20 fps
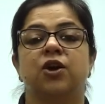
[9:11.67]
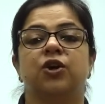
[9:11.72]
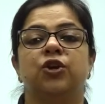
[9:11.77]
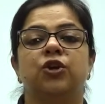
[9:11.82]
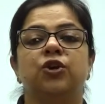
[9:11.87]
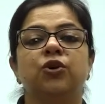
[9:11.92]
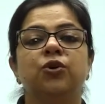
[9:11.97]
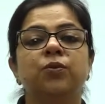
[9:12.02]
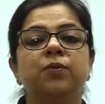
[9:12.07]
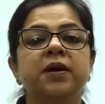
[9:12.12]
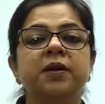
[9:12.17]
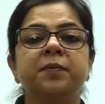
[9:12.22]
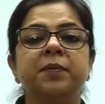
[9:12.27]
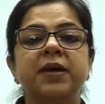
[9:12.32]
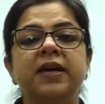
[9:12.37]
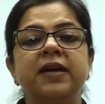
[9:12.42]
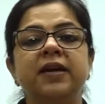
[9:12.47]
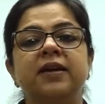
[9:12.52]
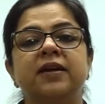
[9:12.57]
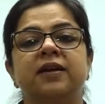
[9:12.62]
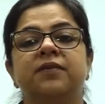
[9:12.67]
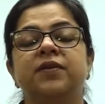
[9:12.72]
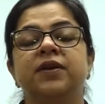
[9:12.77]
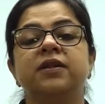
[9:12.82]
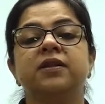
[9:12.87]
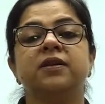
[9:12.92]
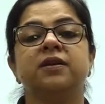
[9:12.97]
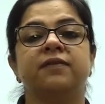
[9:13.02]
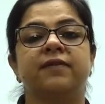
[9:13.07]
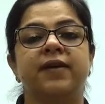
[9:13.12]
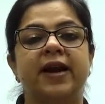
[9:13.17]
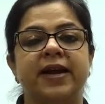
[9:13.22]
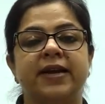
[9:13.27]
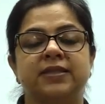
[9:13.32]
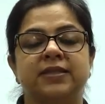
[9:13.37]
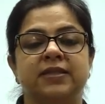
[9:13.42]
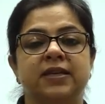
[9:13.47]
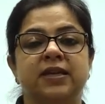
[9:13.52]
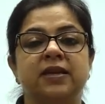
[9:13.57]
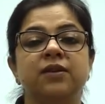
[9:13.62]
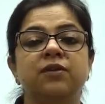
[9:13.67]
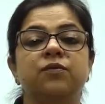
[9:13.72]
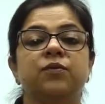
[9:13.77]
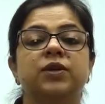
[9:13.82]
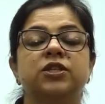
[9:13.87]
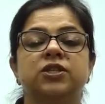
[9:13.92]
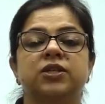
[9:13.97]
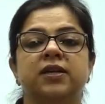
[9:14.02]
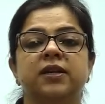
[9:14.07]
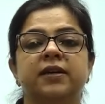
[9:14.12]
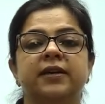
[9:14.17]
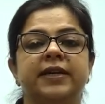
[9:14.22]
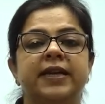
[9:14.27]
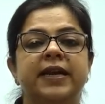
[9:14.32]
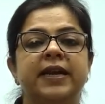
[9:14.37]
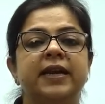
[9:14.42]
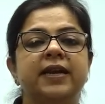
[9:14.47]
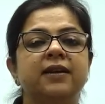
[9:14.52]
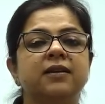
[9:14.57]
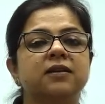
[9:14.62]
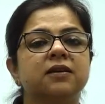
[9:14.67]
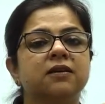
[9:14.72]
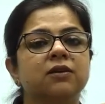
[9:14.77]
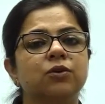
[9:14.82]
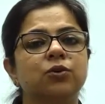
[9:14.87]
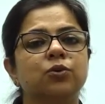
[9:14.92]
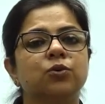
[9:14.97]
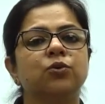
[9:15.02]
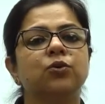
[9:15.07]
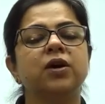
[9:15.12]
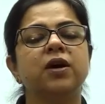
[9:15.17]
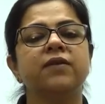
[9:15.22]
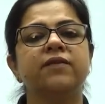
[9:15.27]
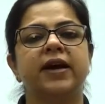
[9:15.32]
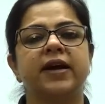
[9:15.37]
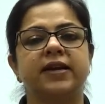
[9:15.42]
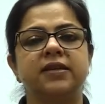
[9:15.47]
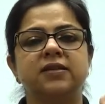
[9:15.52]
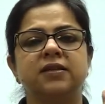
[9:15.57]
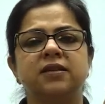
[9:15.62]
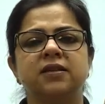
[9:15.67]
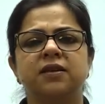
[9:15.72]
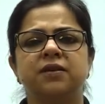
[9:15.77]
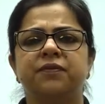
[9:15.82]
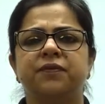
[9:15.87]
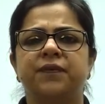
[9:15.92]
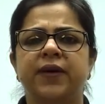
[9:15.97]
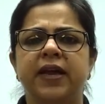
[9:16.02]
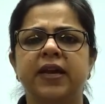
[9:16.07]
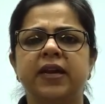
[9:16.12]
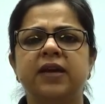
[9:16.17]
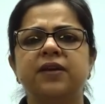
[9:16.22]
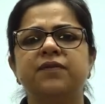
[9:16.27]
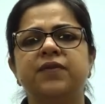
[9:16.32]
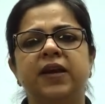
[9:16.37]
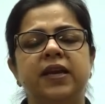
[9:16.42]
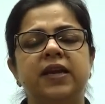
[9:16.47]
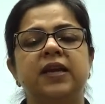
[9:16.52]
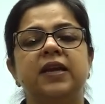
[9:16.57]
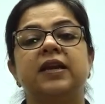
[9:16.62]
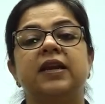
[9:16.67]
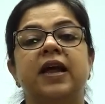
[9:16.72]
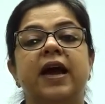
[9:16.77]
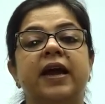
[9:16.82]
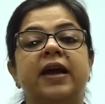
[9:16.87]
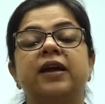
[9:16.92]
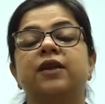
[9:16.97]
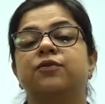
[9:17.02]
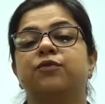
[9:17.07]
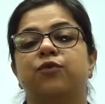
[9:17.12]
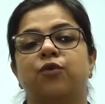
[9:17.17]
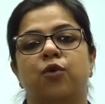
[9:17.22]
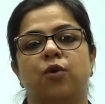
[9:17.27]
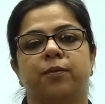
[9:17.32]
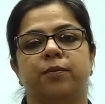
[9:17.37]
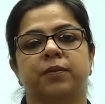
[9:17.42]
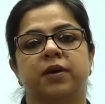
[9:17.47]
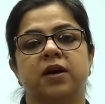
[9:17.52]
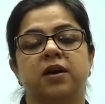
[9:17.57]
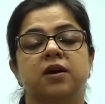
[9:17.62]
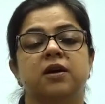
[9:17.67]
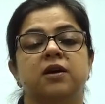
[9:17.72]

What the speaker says: you were being given the vaccine which contained the coronavirus in a very, very light form.